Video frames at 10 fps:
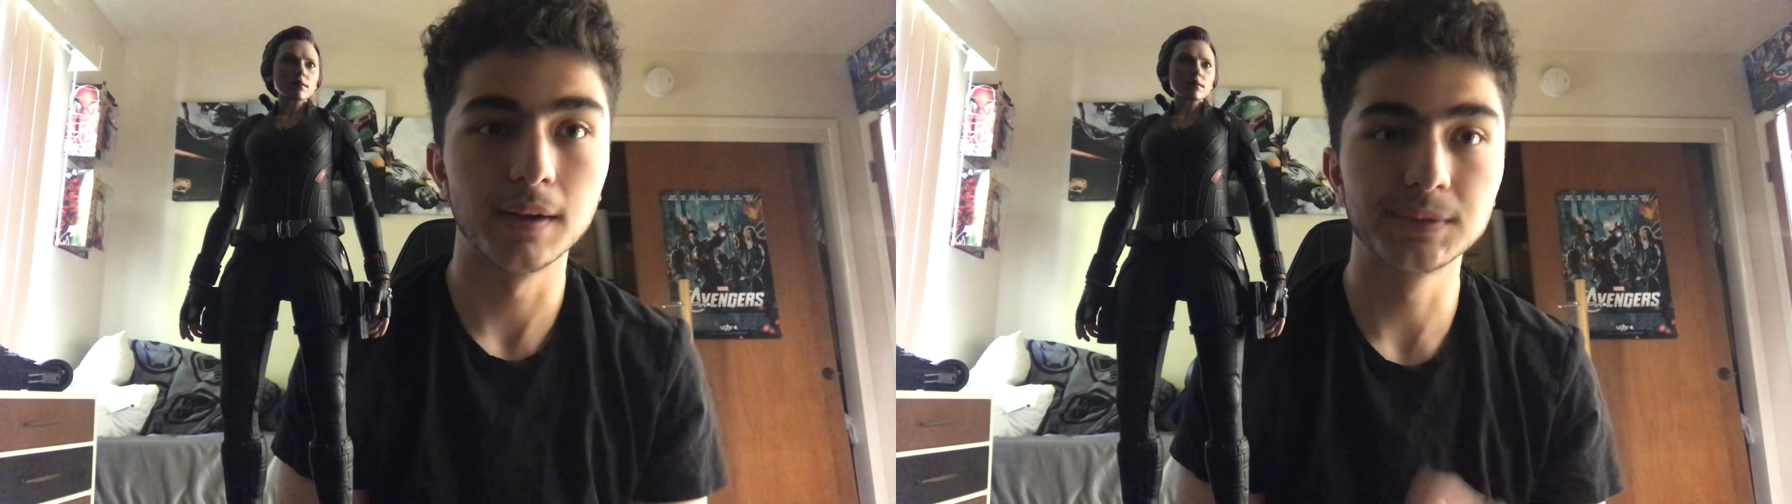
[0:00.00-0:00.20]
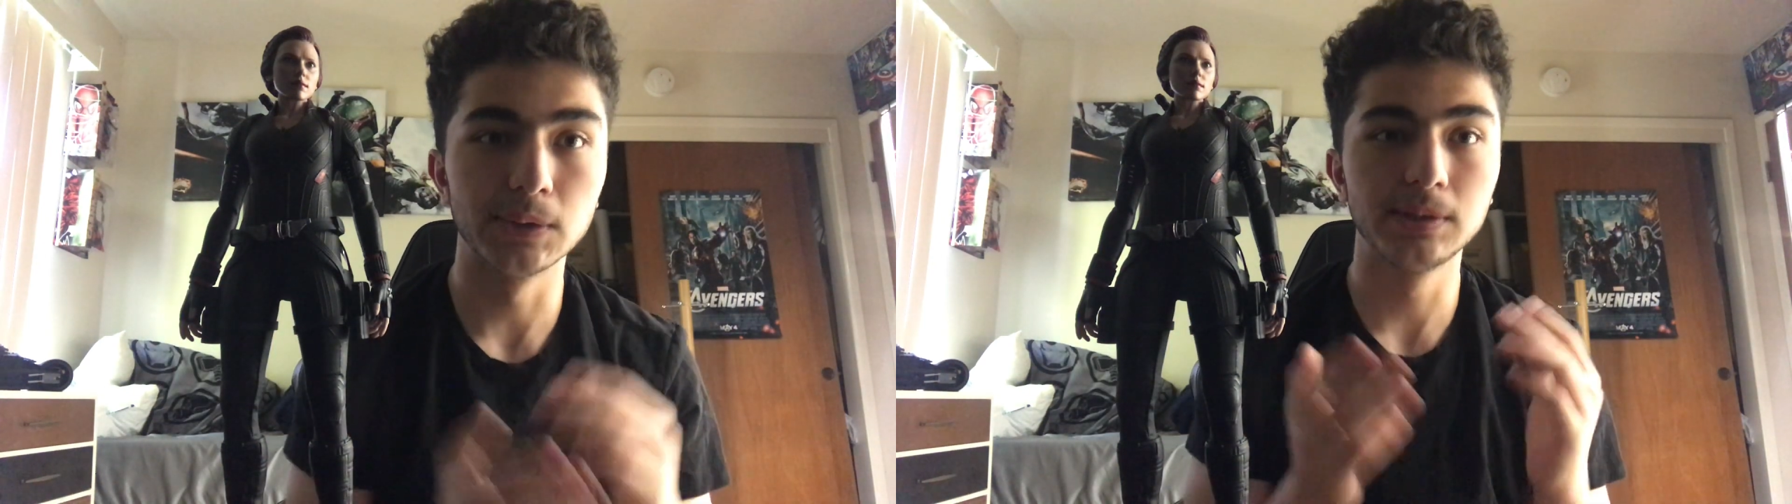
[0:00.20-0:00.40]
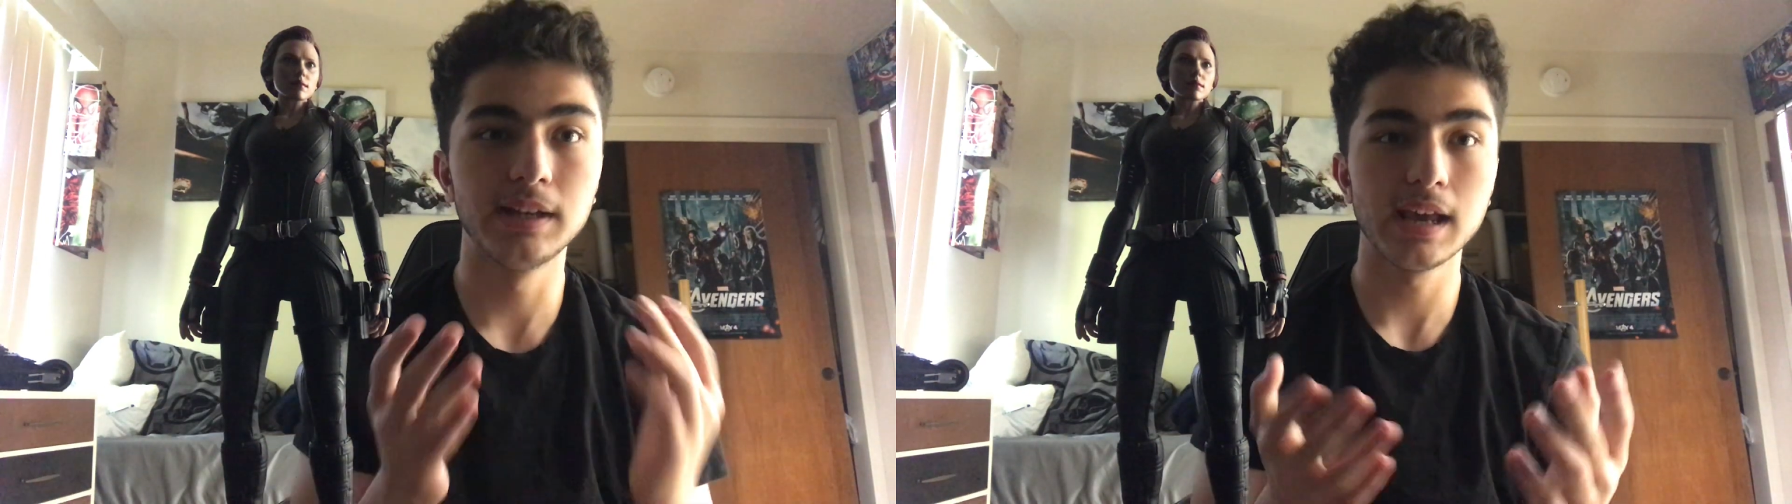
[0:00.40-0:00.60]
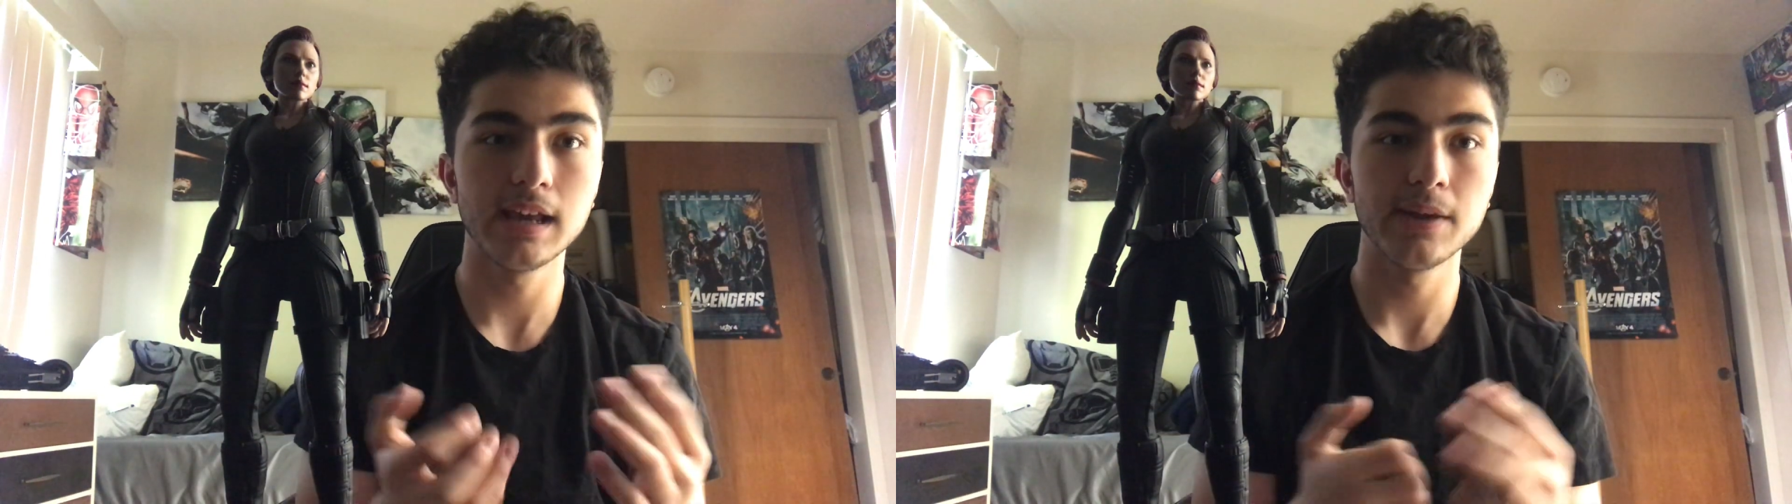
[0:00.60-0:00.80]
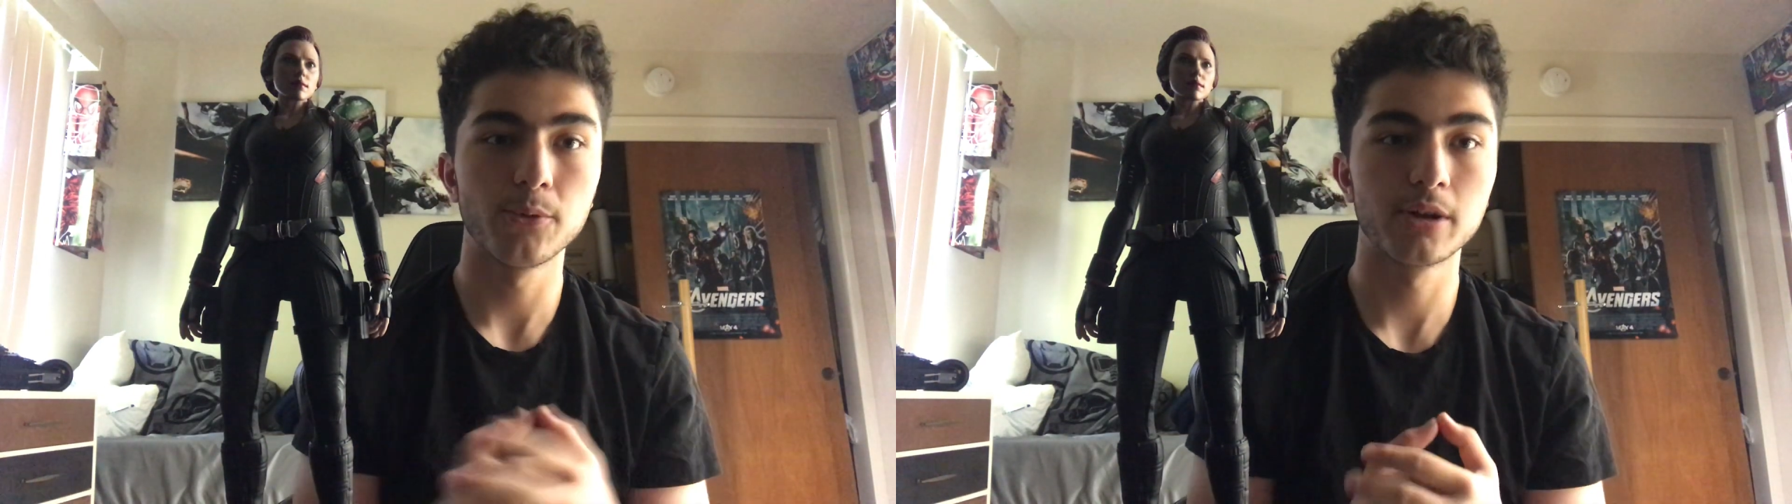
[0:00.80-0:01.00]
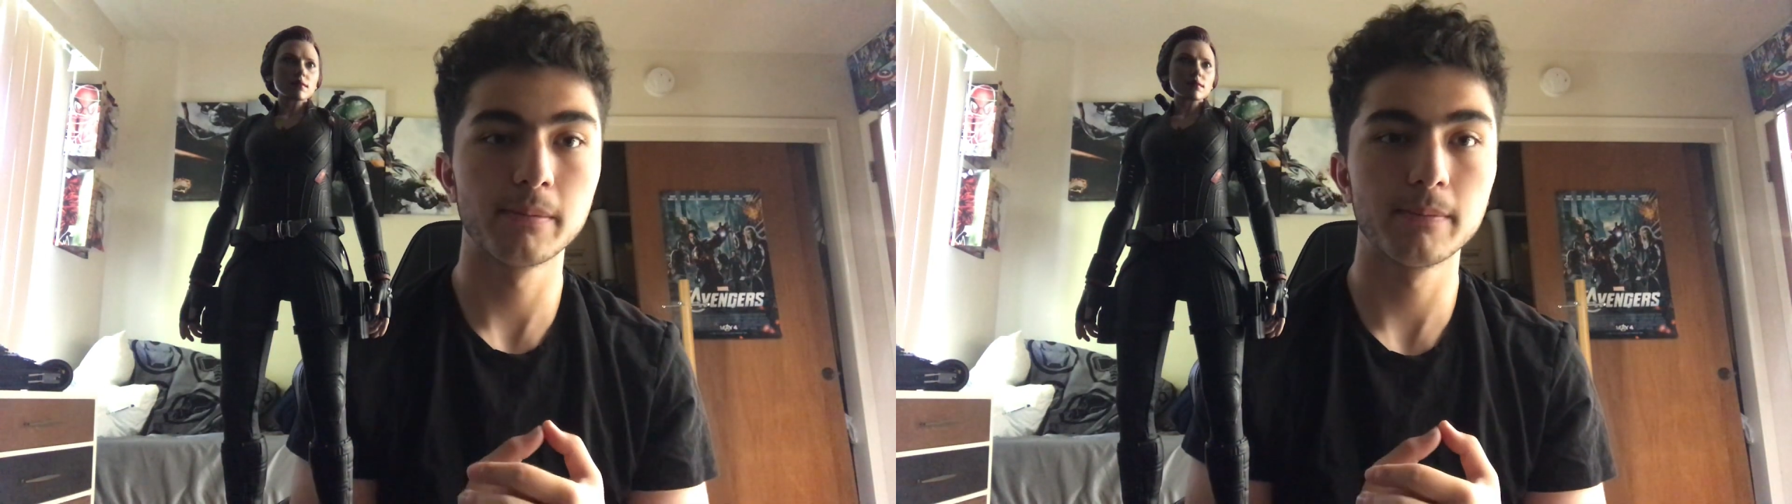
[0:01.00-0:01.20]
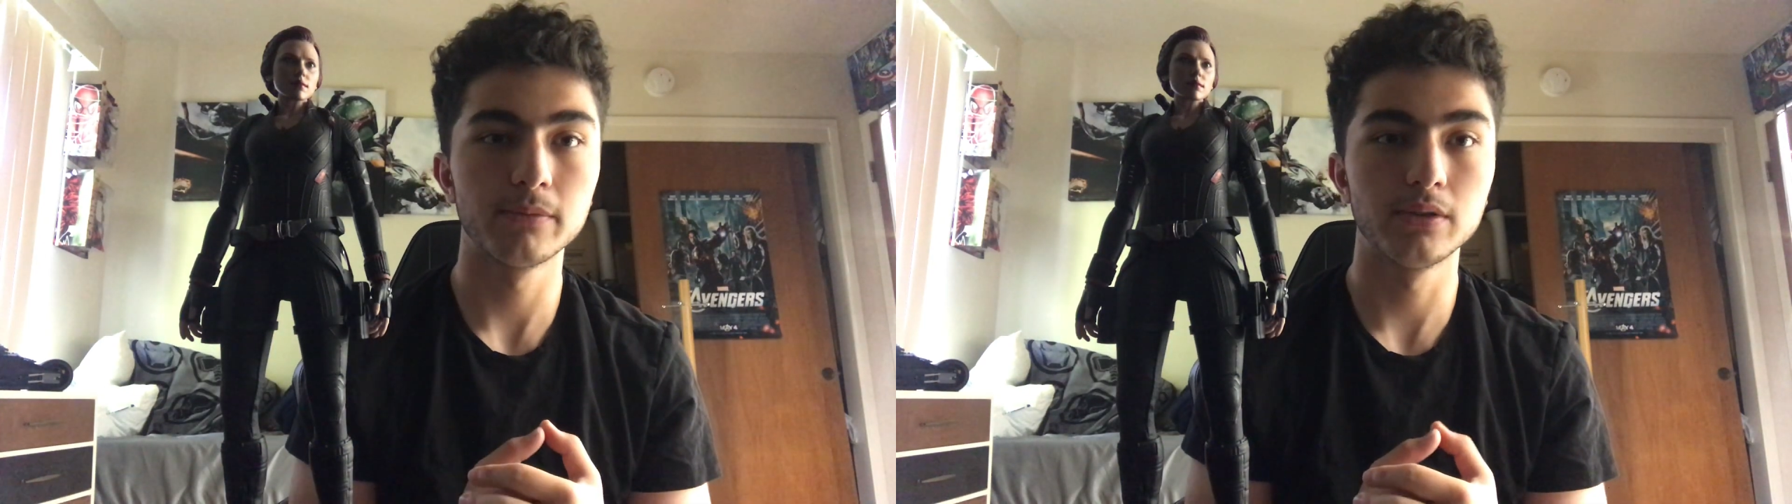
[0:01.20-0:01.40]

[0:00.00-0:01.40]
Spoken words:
So today we're going to